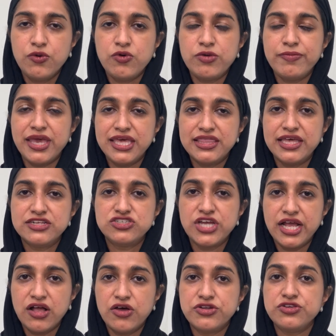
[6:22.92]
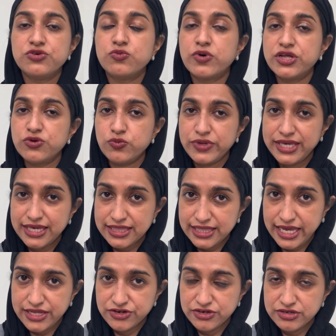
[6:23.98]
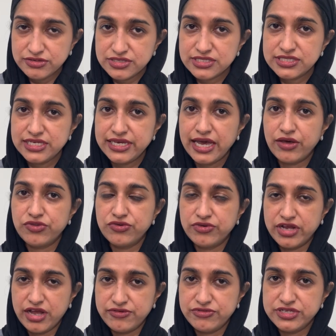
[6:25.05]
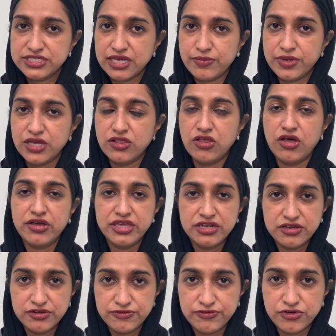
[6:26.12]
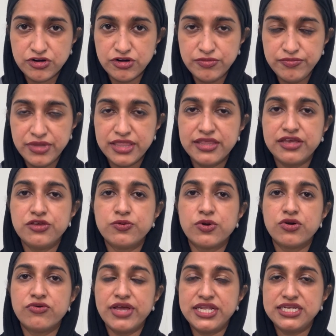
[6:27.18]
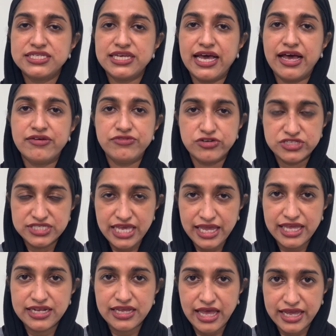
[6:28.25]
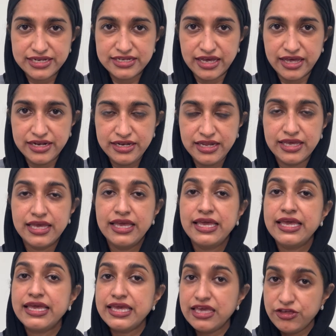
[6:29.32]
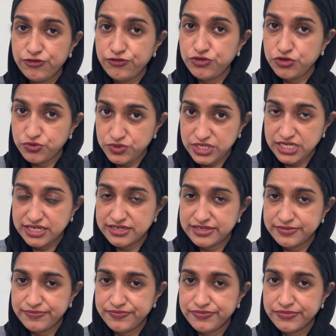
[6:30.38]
We may then check on you 1 week later to see how the recovery is coming along and confirm that you are ready to have your second eye done if you need.